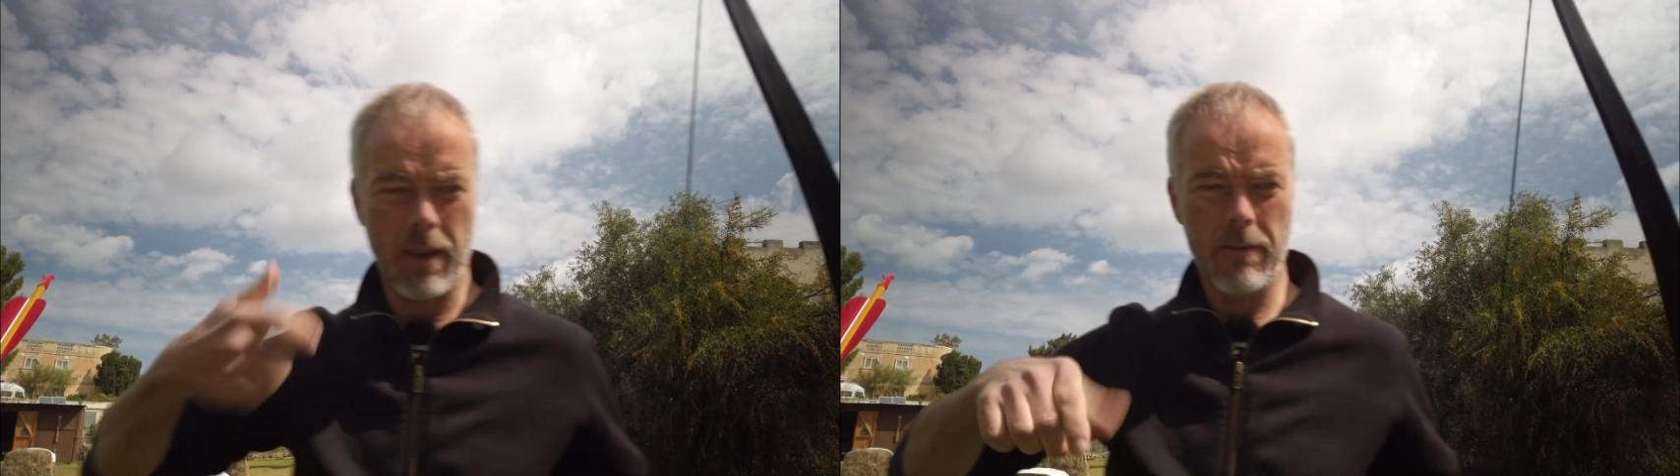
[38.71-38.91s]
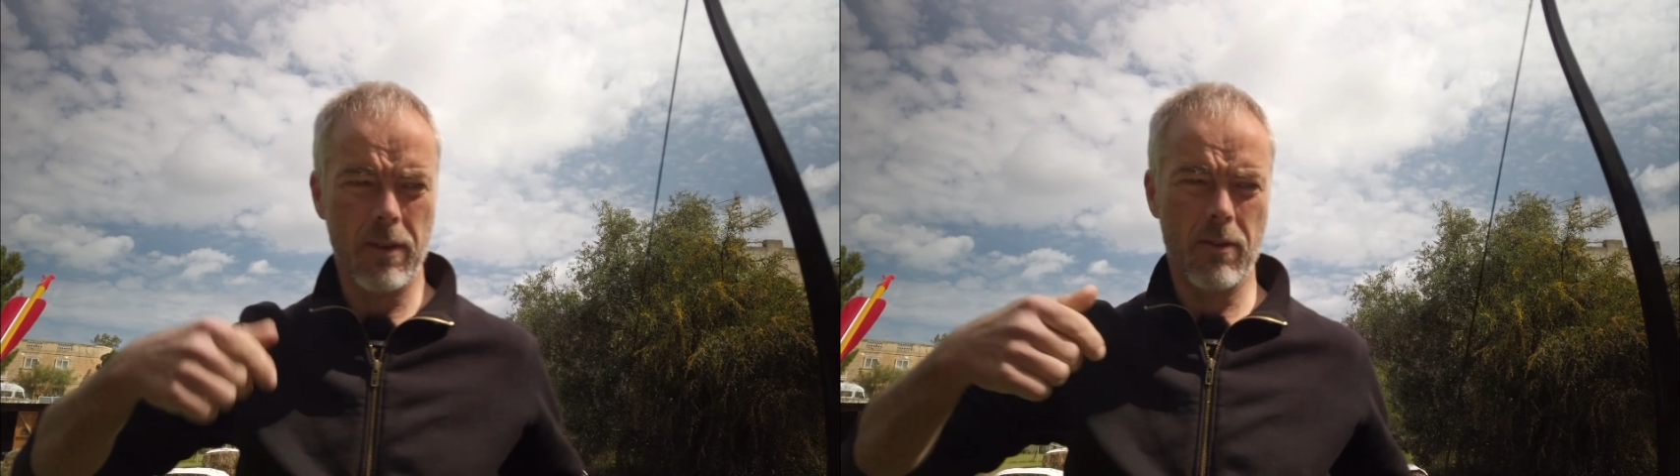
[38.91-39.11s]

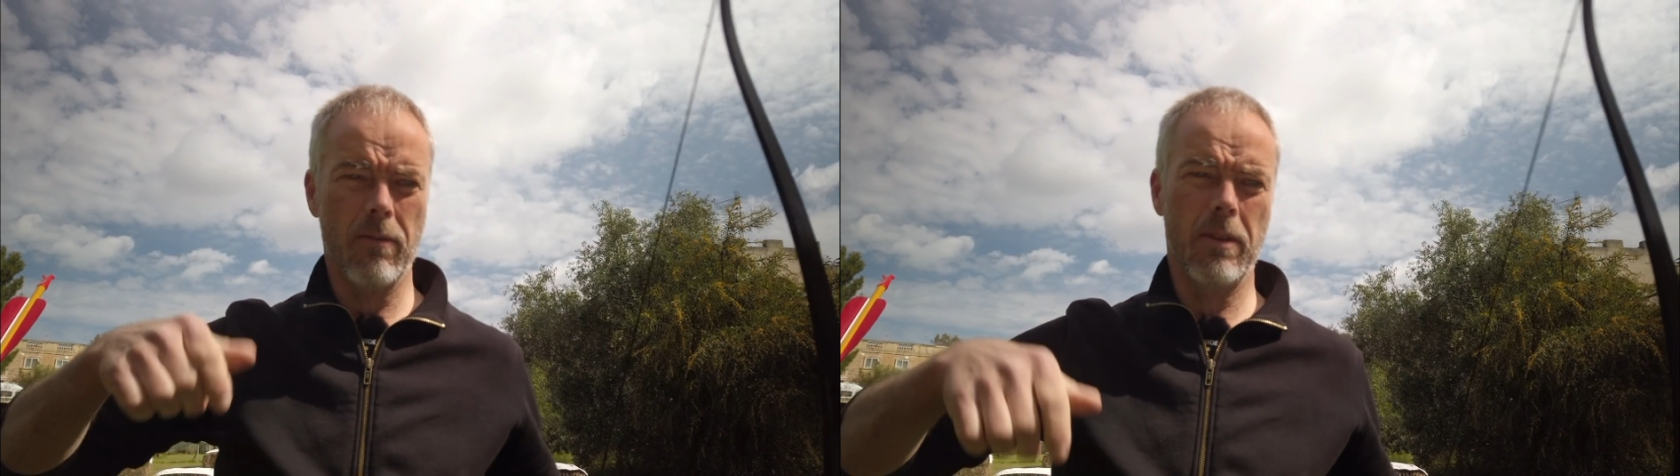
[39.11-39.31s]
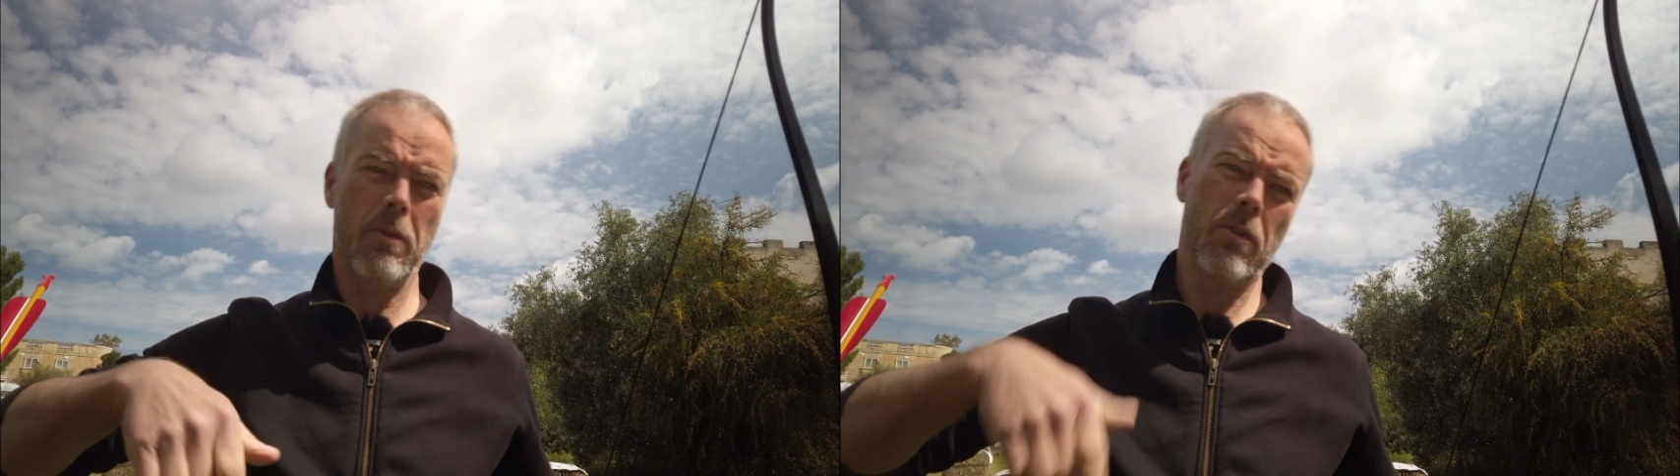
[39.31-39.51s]
heavy draw
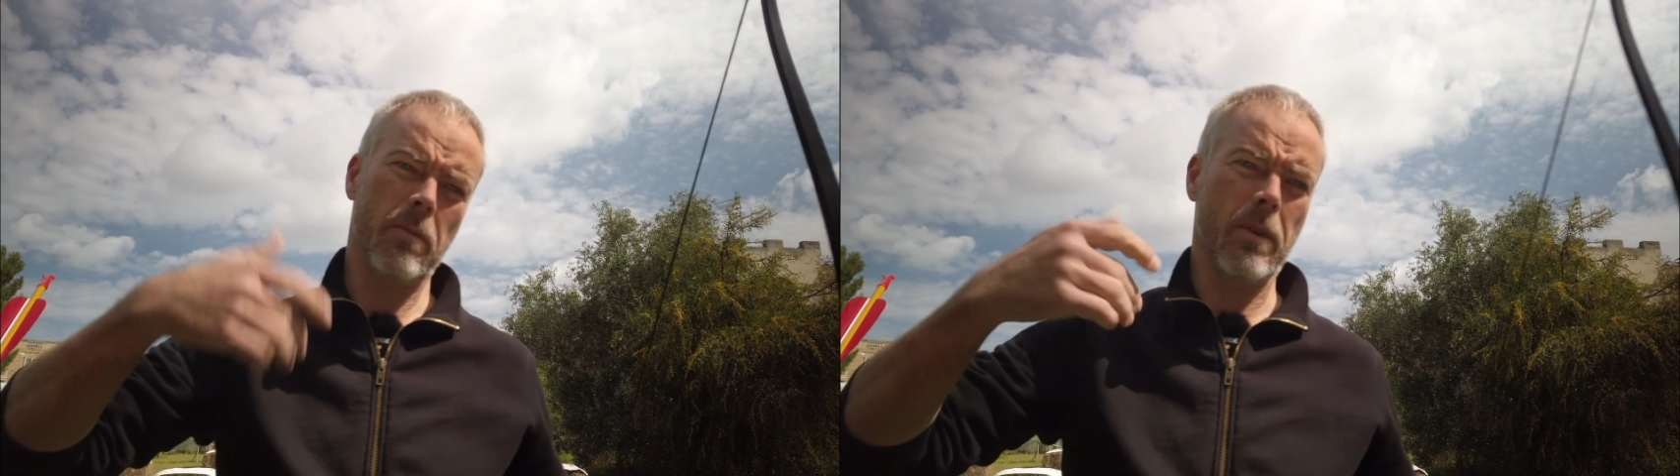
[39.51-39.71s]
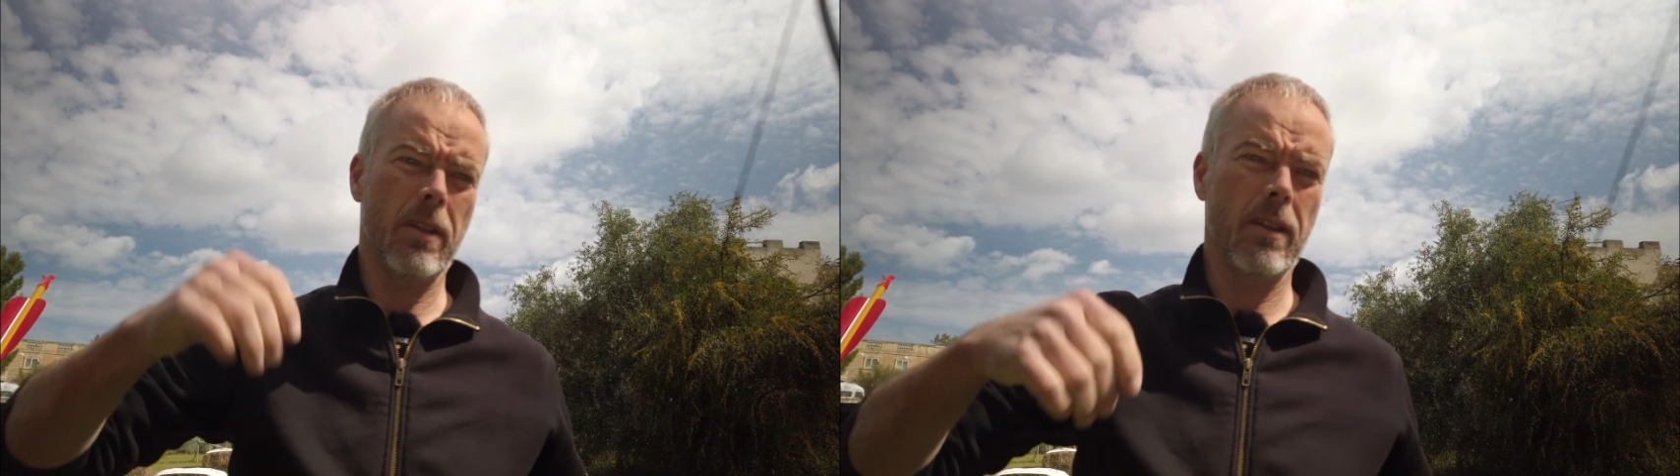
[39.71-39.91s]
weight bows,
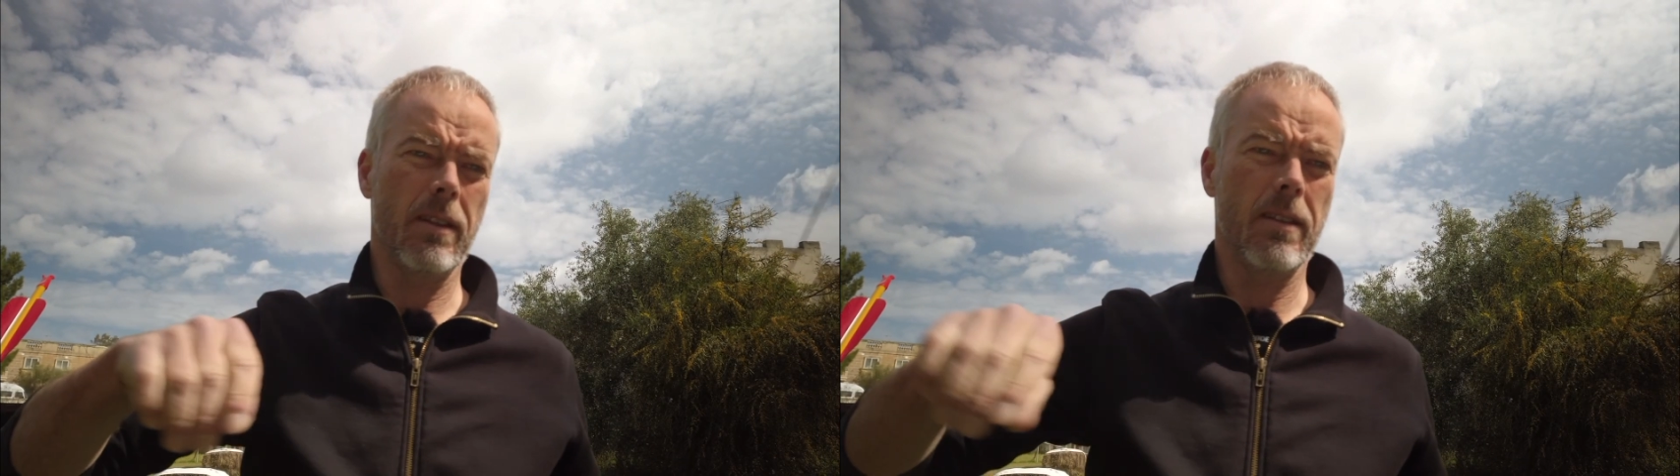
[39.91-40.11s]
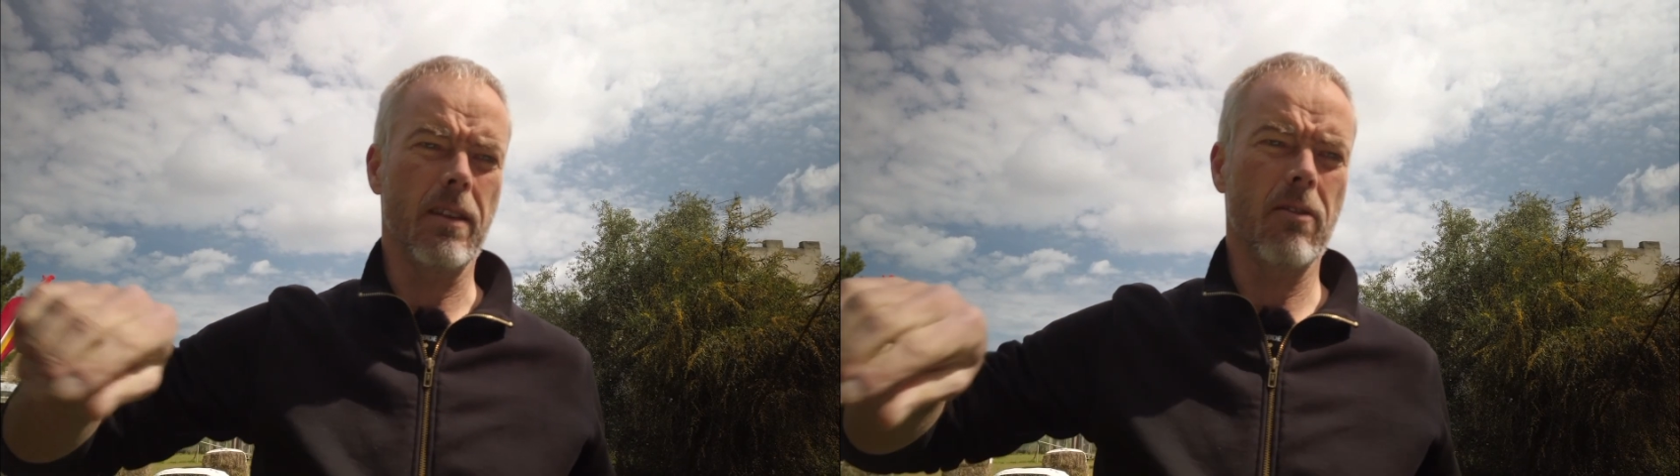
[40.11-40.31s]
but
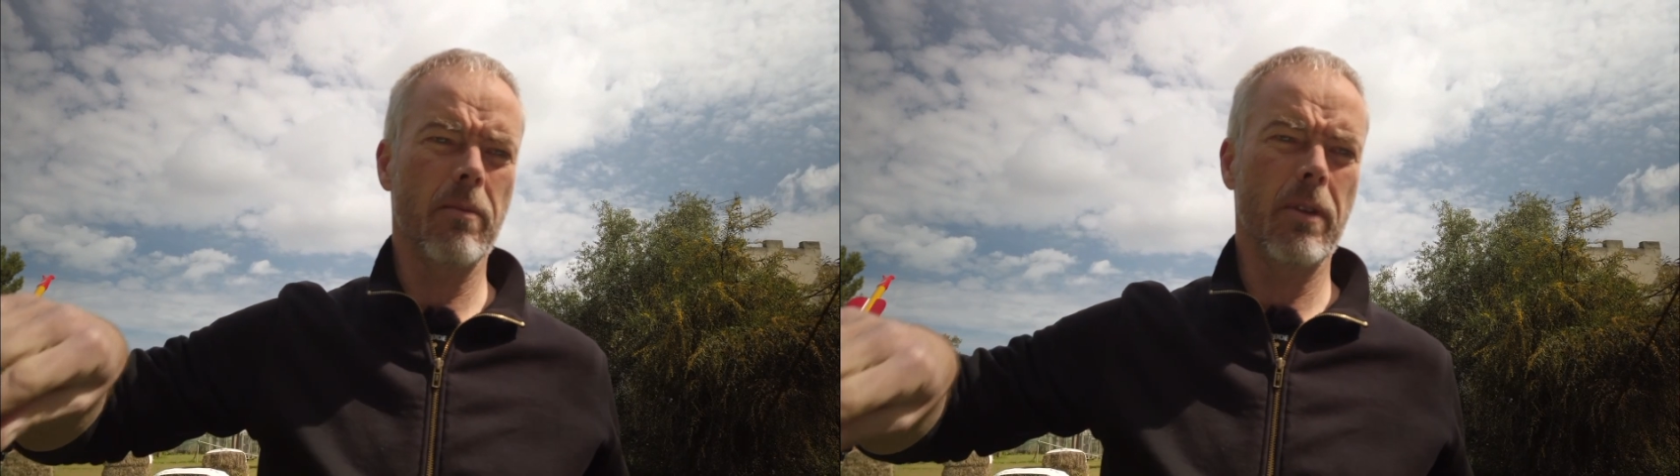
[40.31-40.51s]
it's their